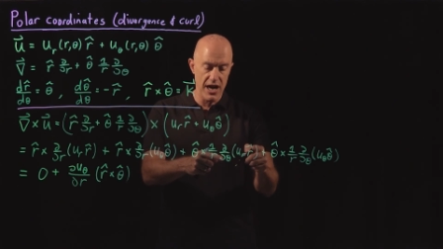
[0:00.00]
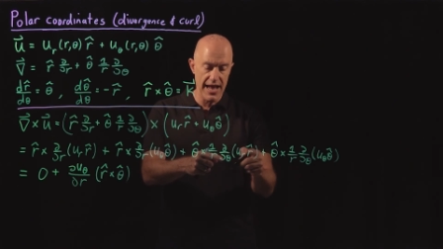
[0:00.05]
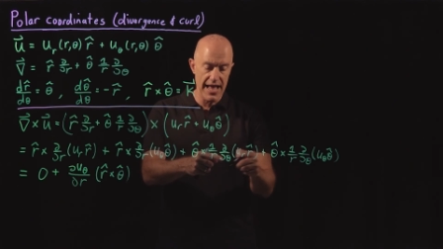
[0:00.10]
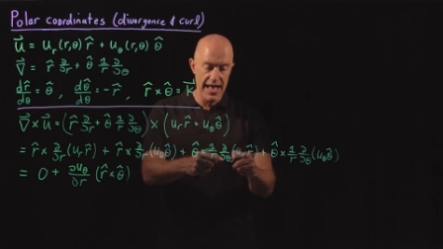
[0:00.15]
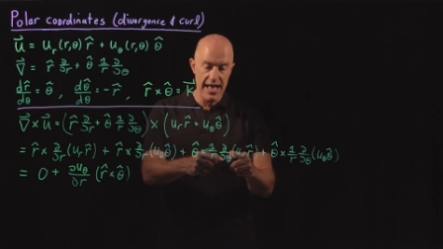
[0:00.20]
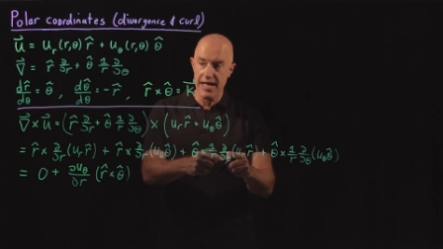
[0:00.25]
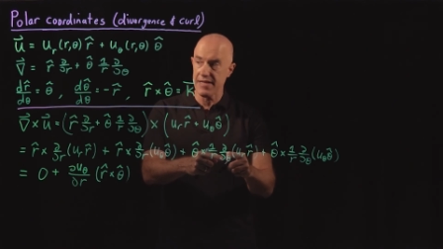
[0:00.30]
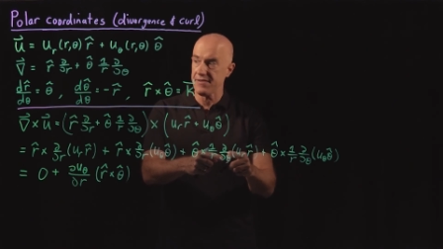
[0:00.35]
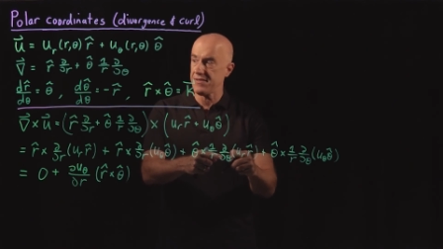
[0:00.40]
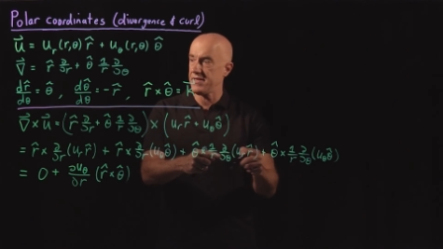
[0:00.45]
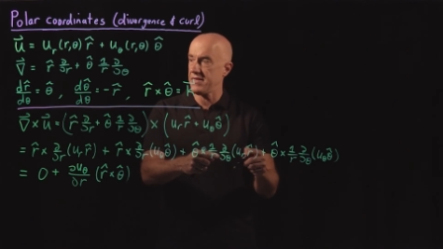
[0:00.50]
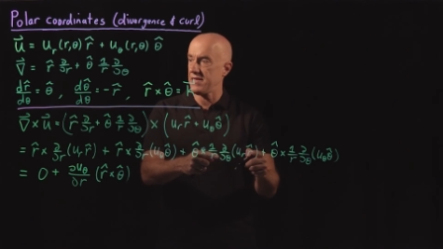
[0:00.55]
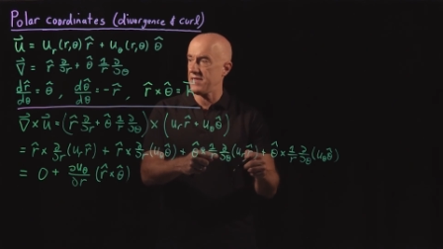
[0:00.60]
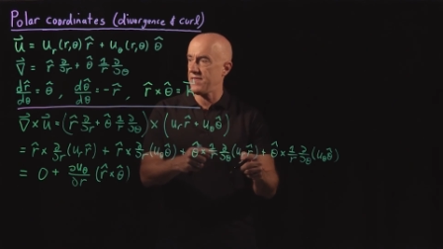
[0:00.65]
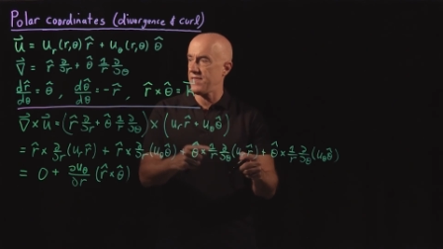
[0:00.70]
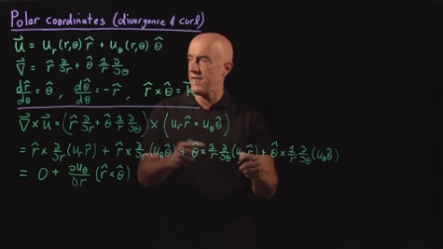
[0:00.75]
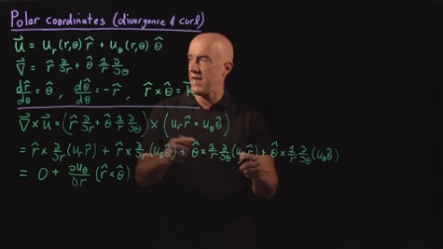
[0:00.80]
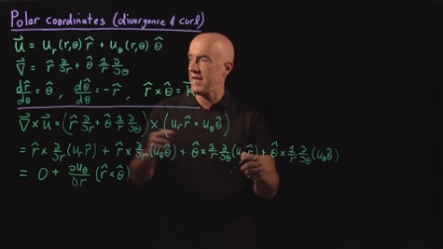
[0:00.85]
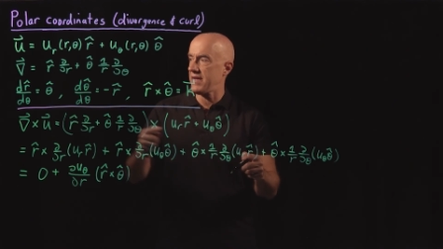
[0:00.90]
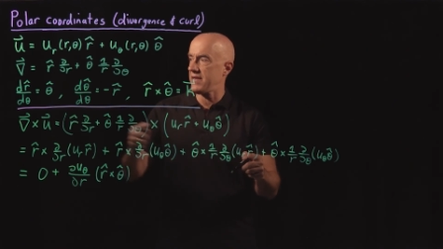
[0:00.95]
hat d
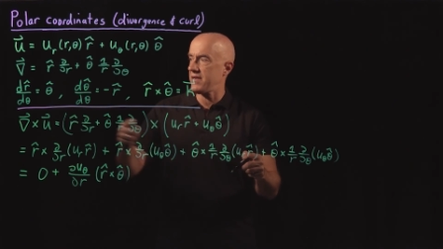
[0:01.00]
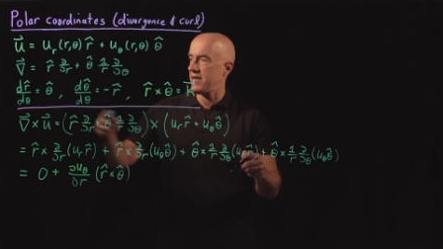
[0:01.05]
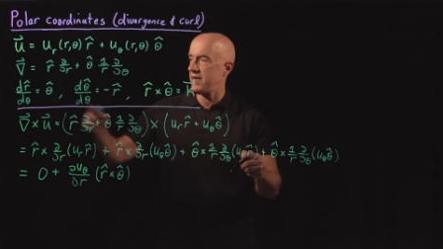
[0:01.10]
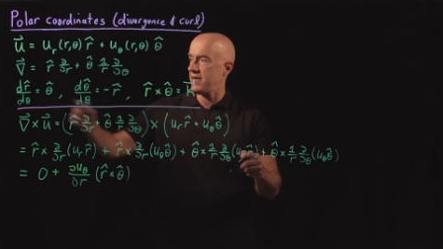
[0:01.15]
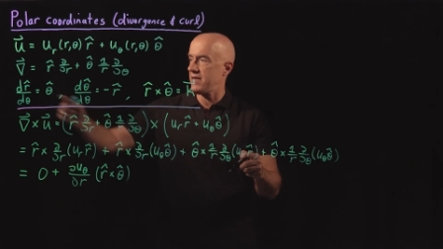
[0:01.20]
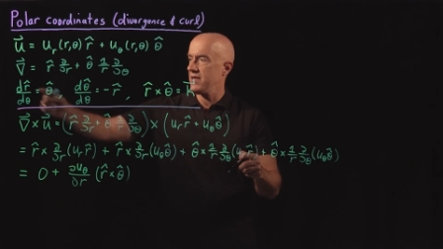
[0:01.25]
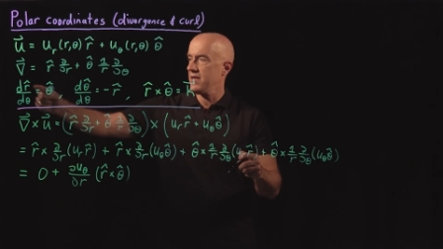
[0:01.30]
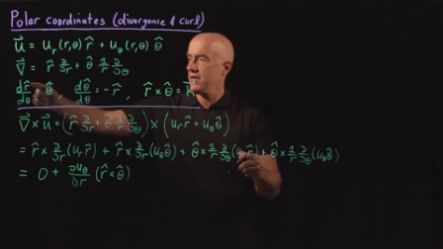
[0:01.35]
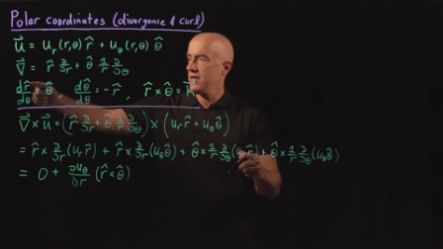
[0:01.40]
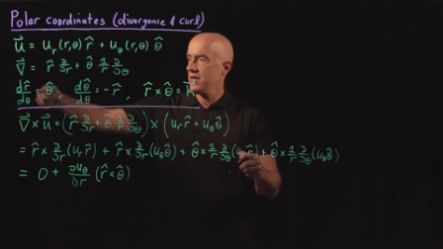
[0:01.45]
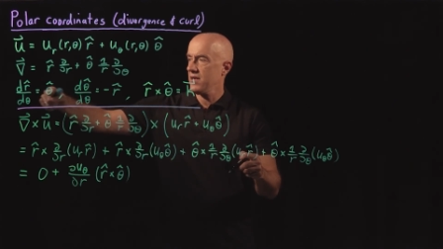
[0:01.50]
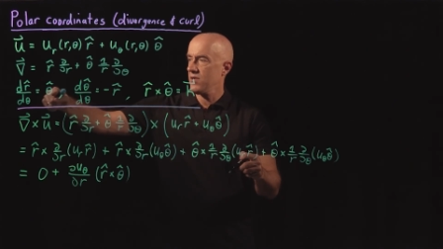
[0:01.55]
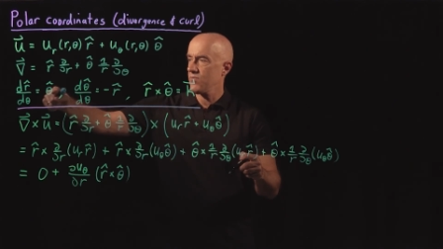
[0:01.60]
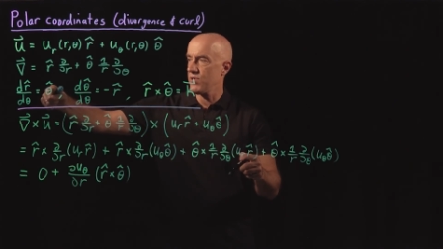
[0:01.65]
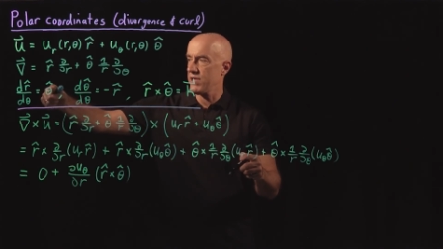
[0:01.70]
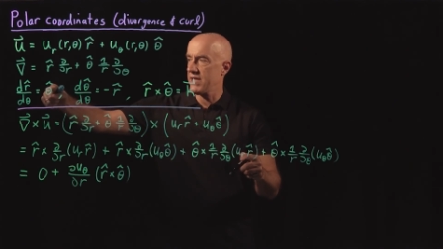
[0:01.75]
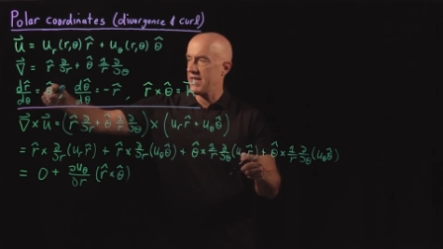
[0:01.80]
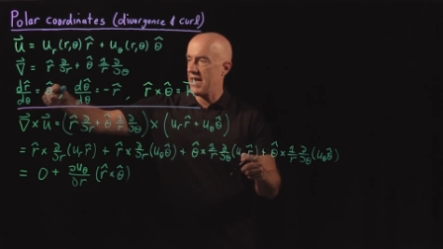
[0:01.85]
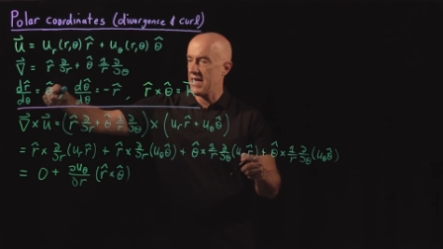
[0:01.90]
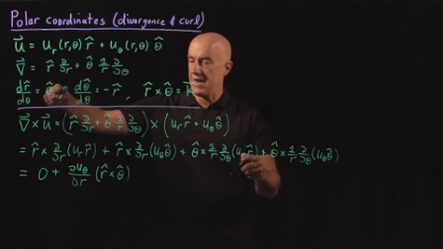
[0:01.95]
theta,
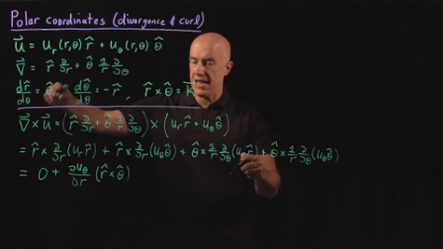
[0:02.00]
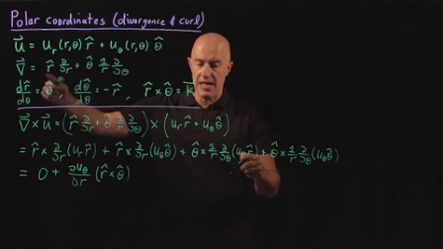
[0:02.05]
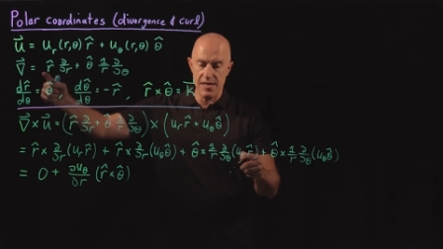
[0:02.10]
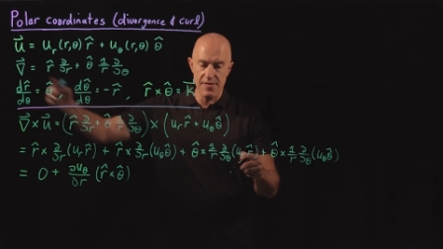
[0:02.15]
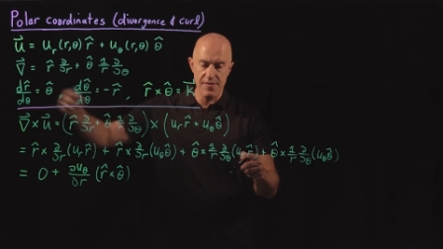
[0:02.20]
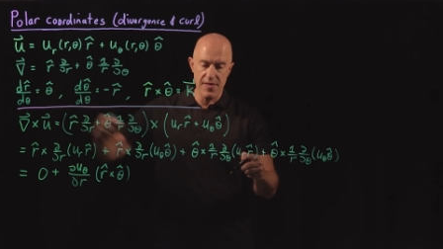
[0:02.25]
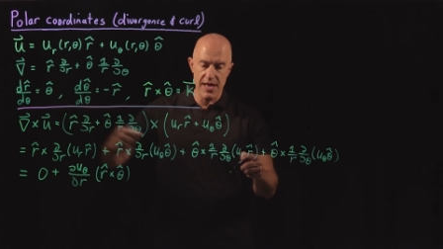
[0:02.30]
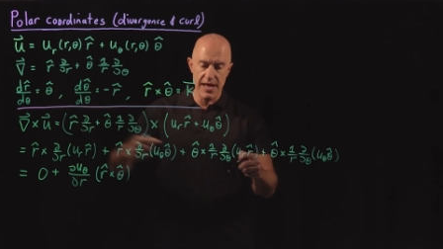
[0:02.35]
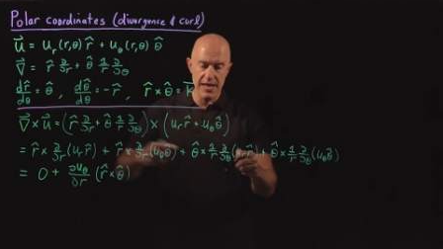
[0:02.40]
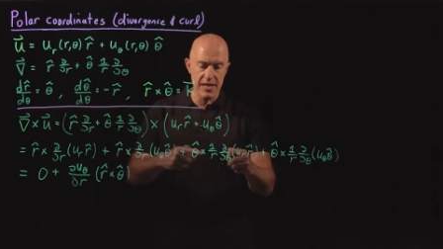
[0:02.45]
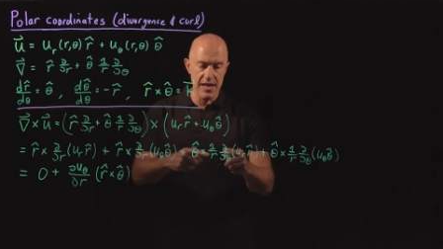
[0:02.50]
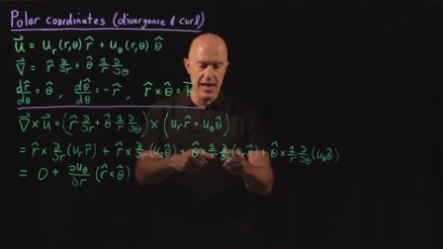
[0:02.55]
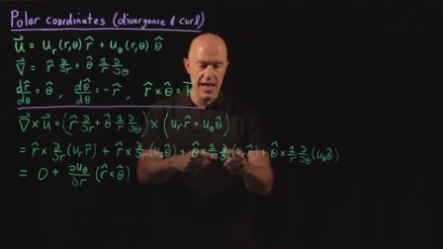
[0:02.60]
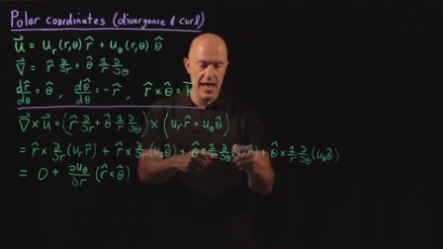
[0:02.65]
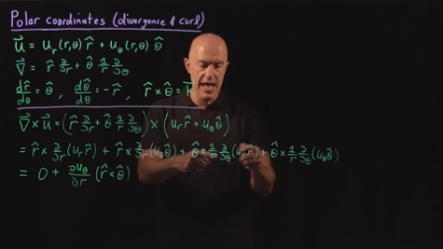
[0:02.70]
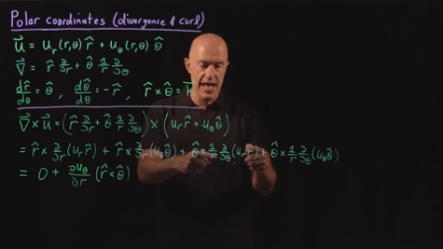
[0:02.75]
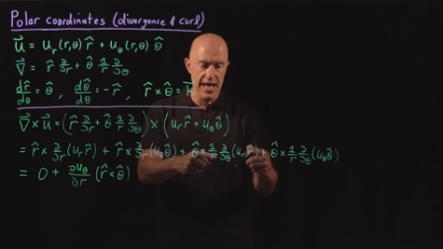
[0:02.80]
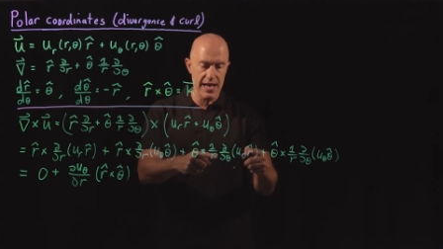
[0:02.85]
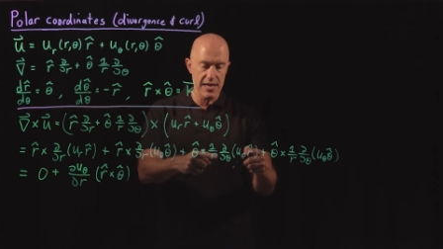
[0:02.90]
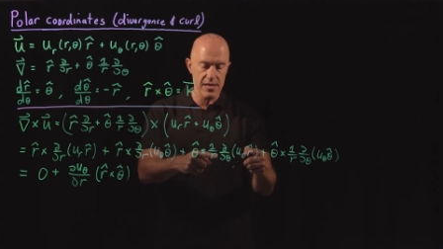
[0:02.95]
we get a theta
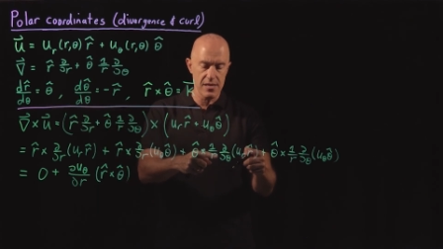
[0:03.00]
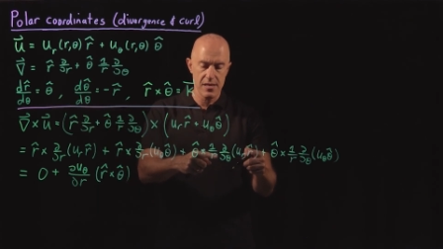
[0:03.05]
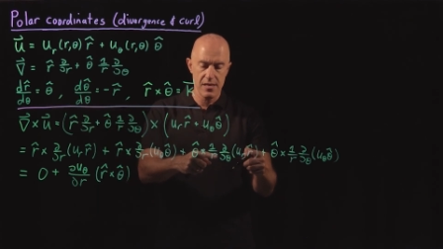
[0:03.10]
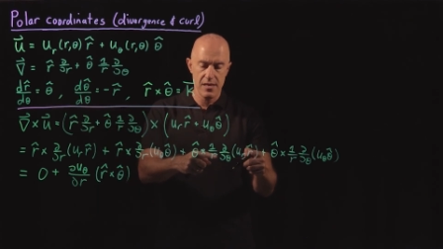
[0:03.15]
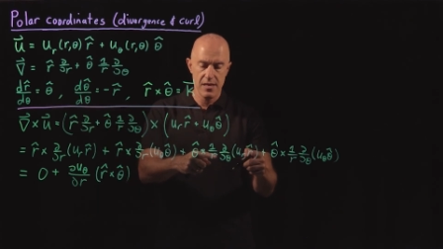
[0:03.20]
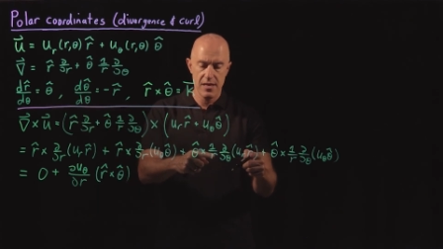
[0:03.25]
hat.